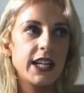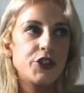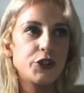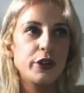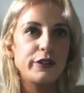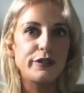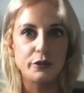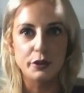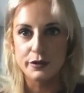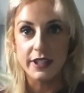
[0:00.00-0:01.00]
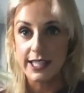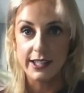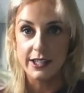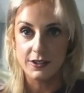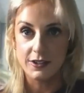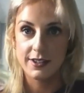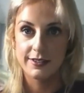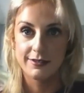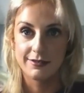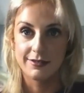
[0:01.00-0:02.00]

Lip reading: it'll do you for roughly 10 years.